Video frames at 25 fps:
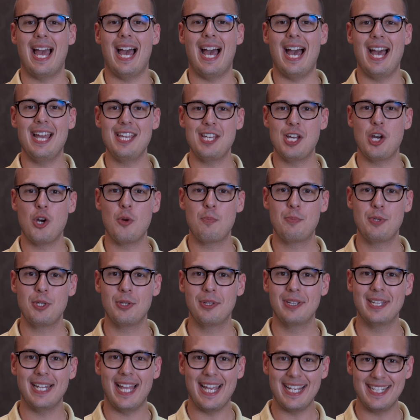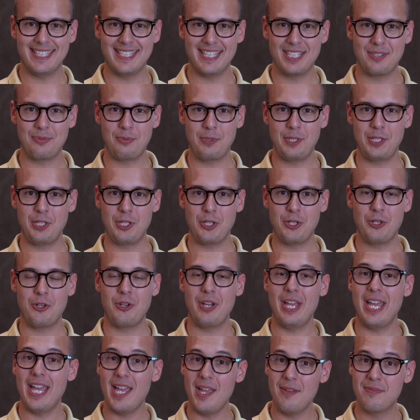I hope you liked that video.
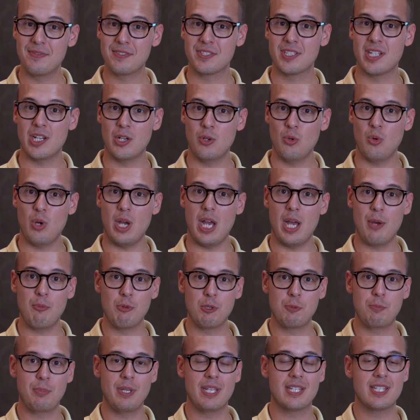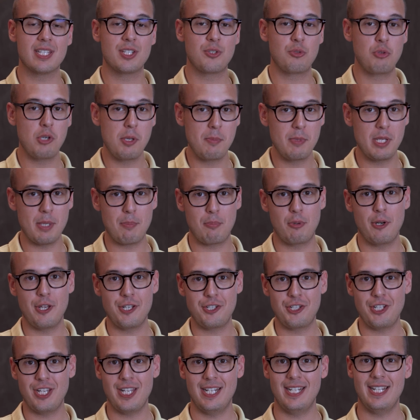If so, I would be extremely
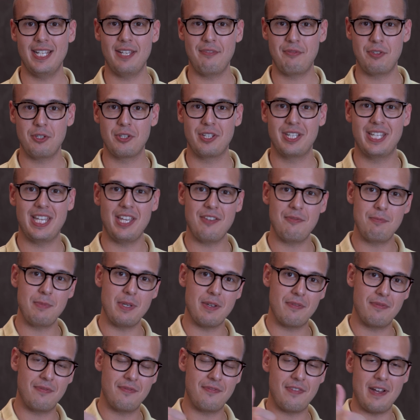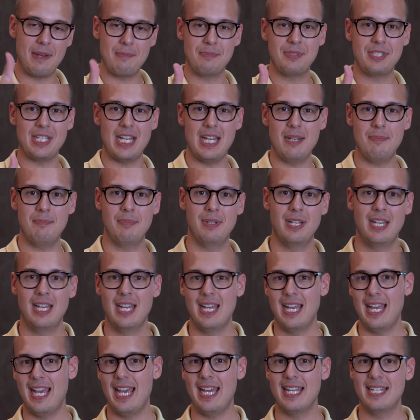appreciated if you give me a thumbs up
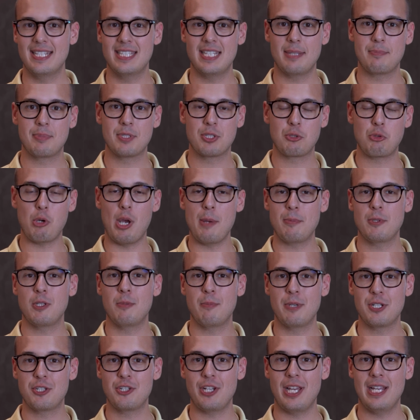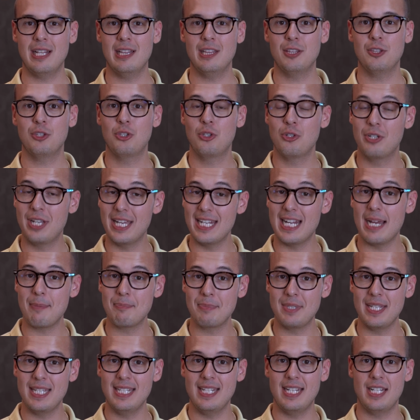and subscribe to my channel to get
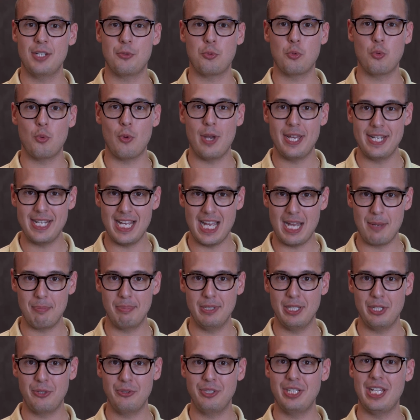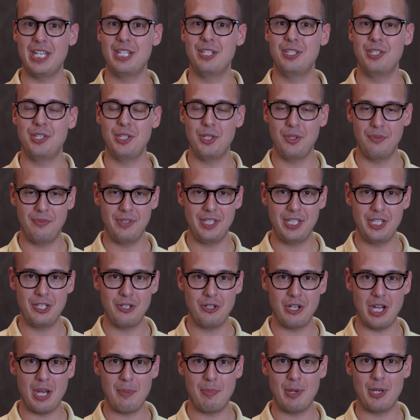updated when I upload a new
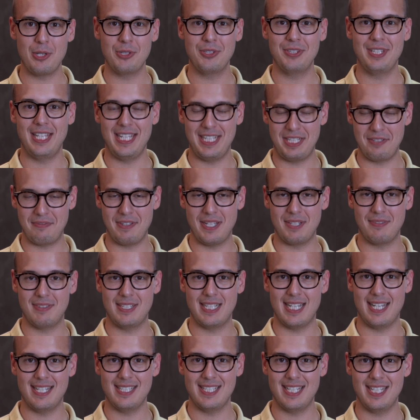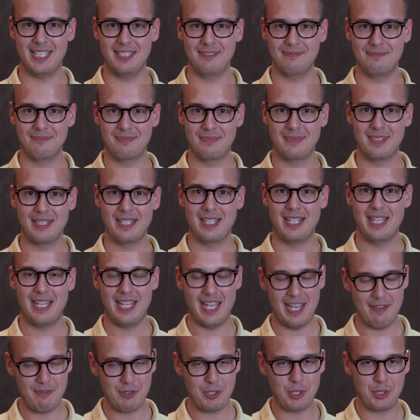video about native advertising.
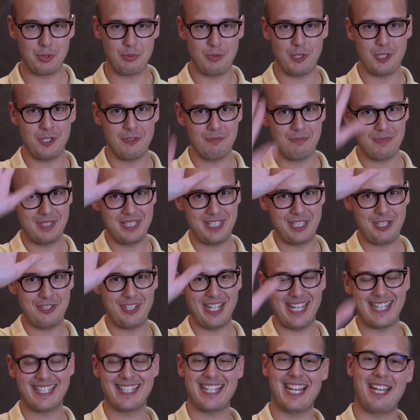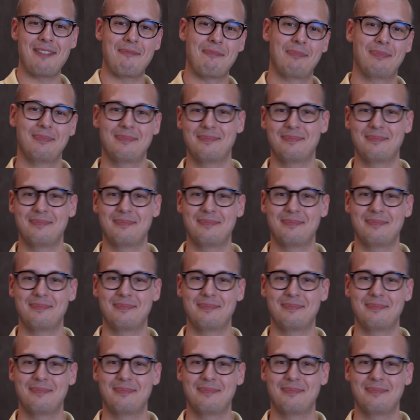Have a good one. See you next time.